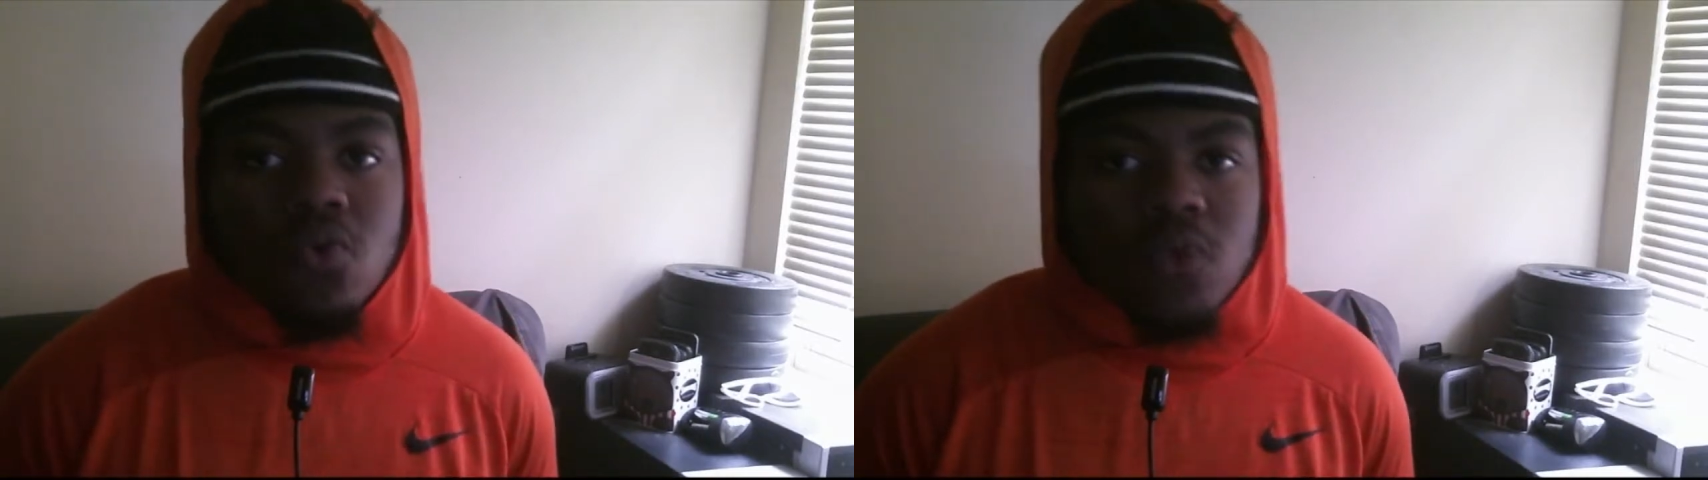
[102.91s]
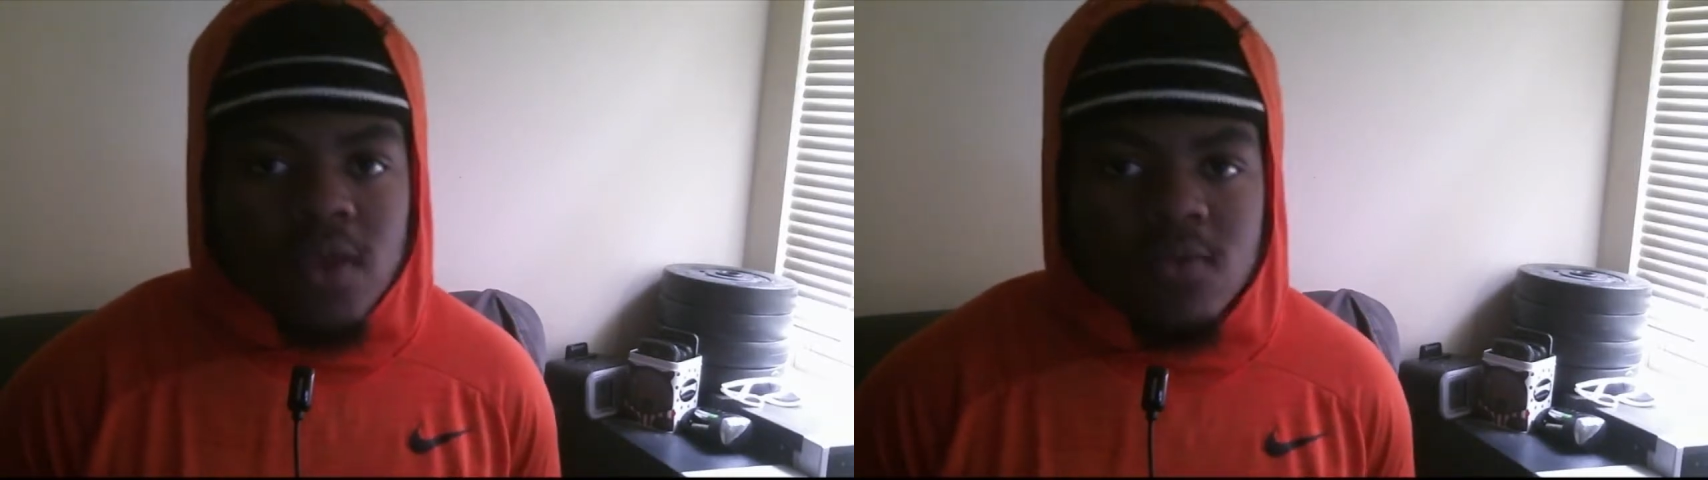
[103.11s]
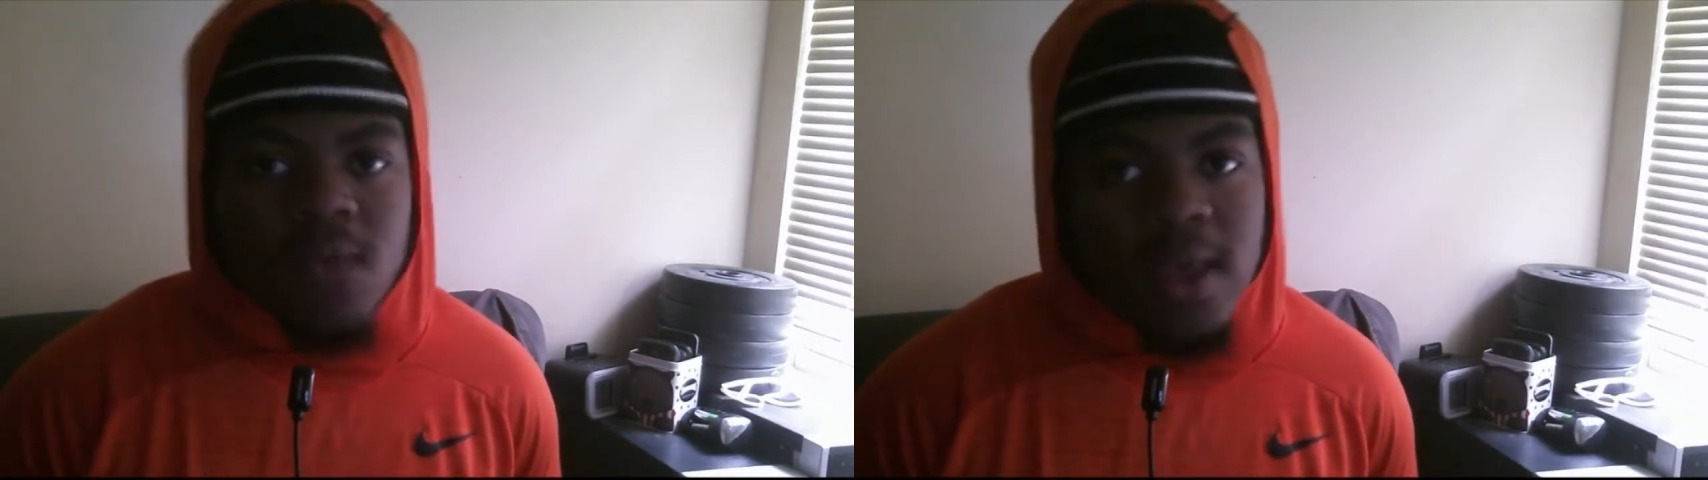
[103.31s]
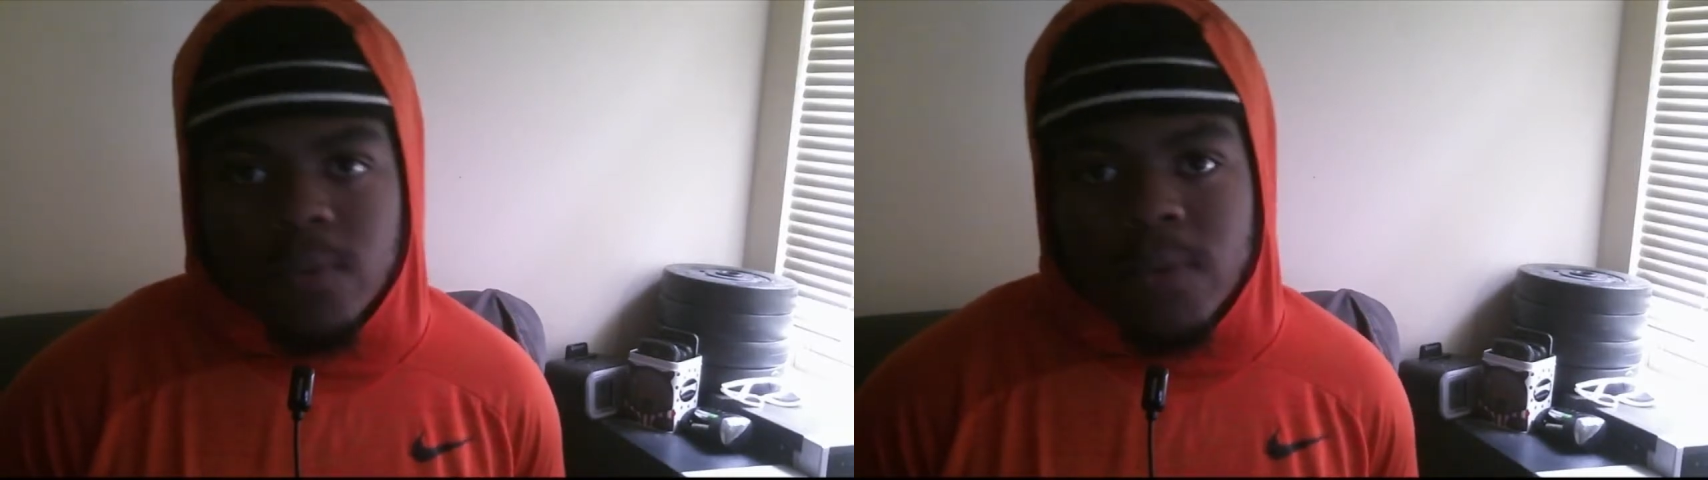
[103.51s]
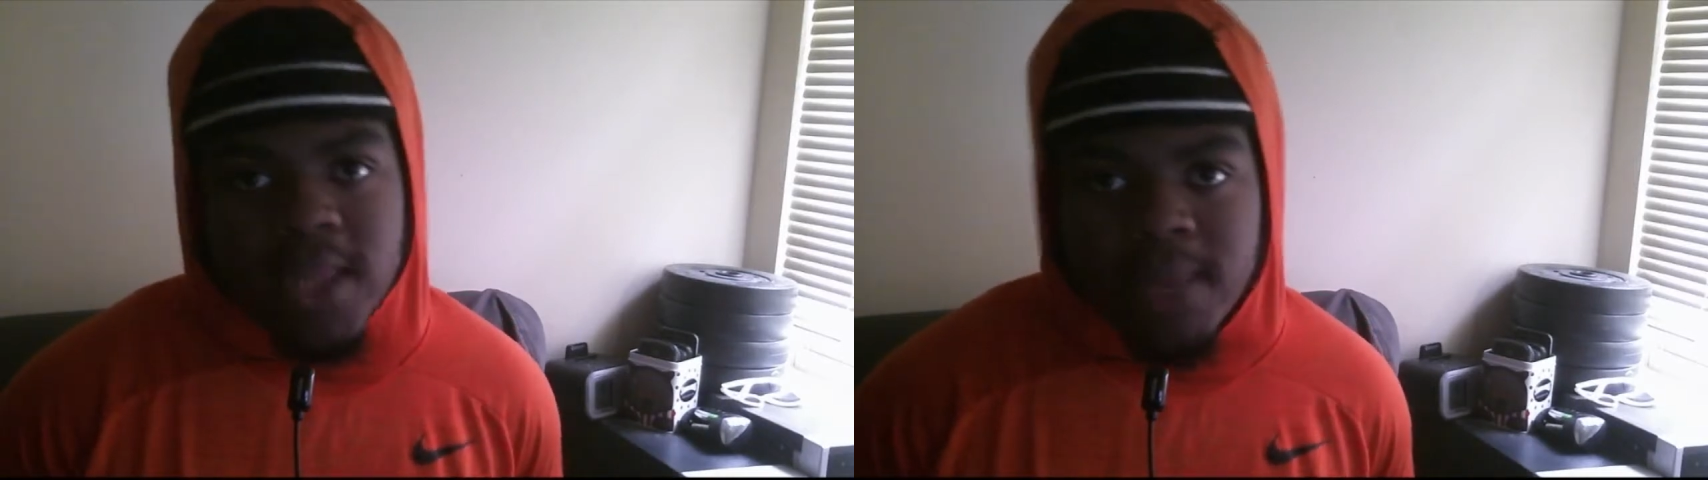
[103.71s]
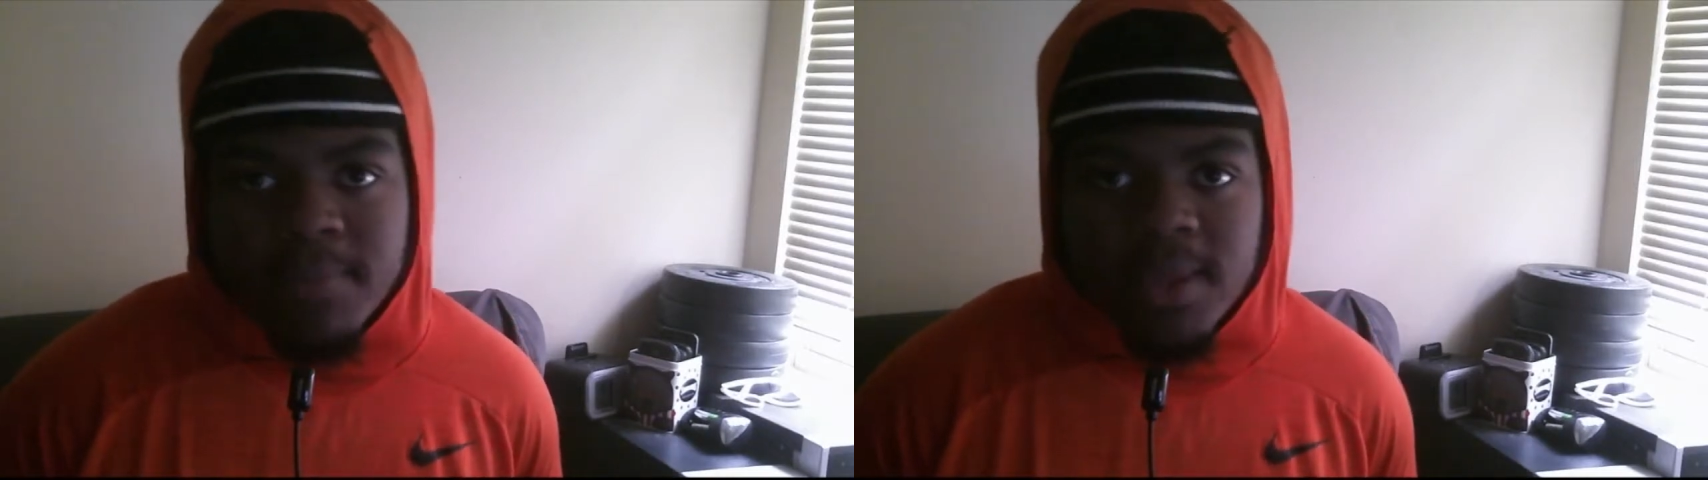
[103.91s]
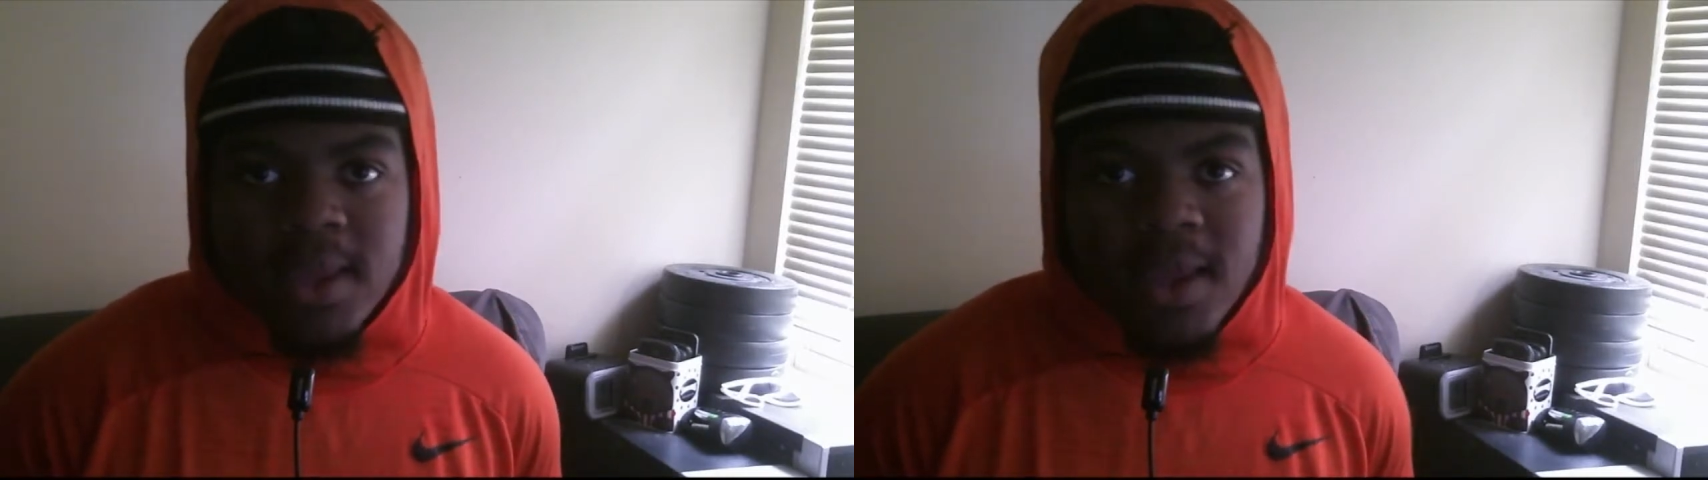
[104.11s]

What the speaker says: that's why I really ain't been